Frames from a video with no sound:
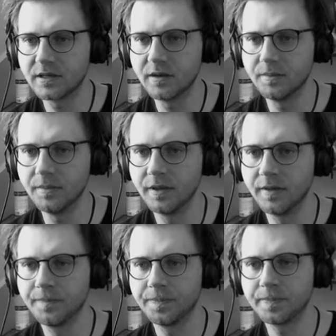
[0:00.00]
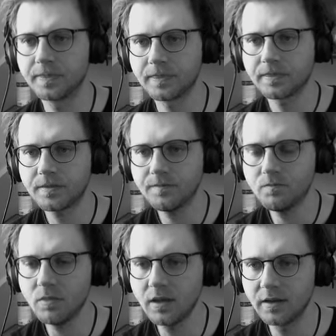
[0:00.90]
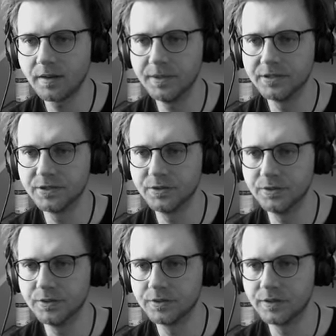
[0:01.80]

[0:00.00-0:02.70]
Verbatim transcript: come into